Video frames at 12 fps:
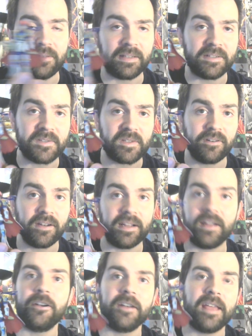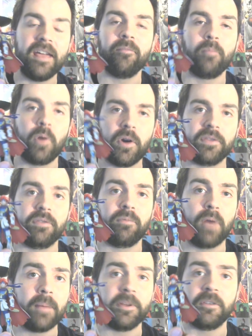considering I already have Marth,
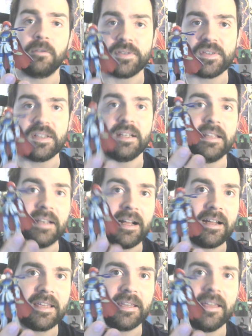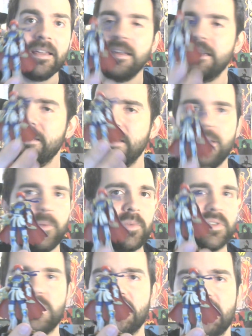Robin, Lucina, and Ike, it
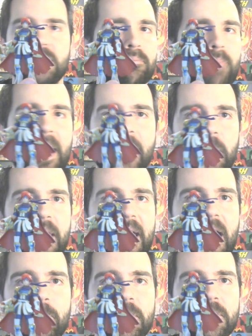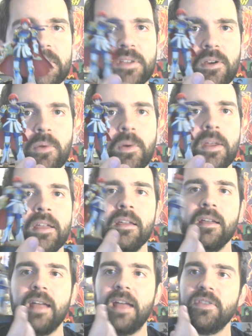was just bound to happen. So,
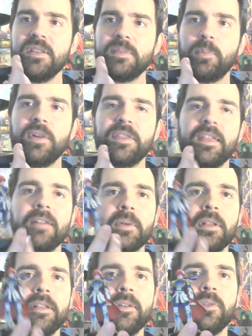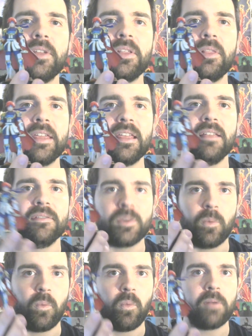at this point, that really only leaves
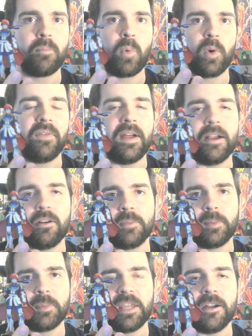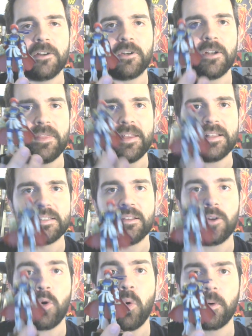one more Fire Emblem character, and that's
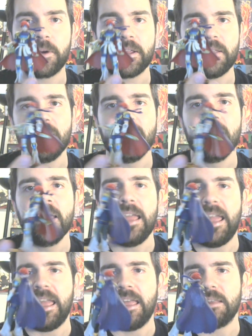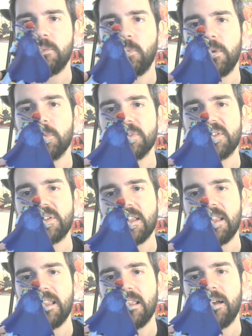Corrin, and we will
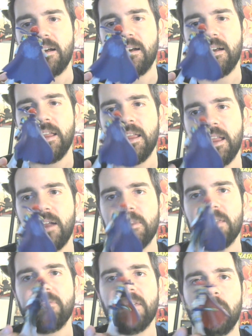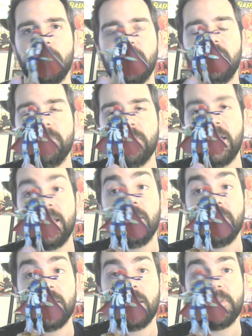see how the
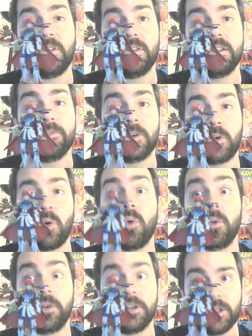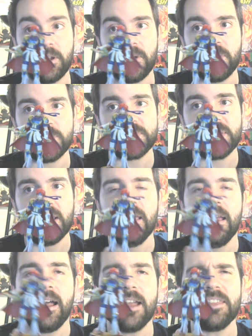availability for Corrin goes.
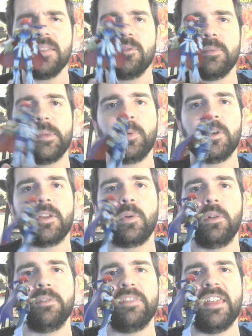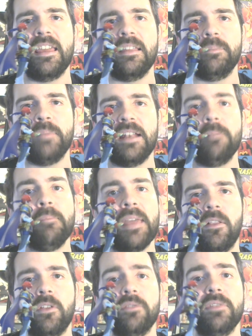I think it would be pretty cool if they made a
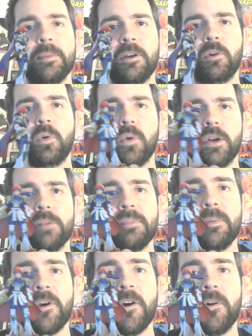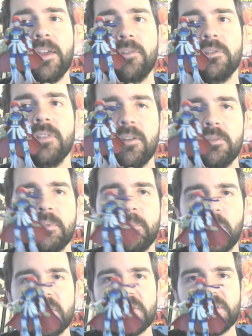male and female Corrin amiibo. That would be
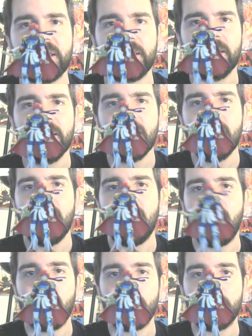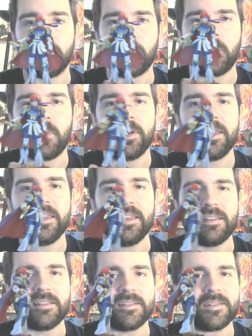pretty sick. But Roy
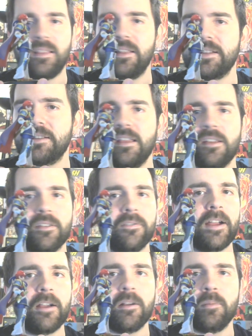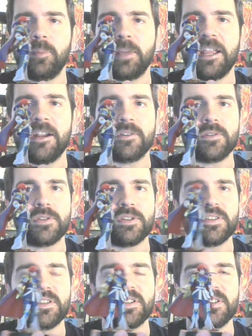is, like the other Fire Emblem characters,
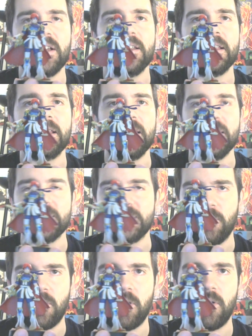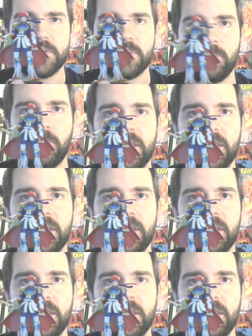just stunning. He's an awesome-looking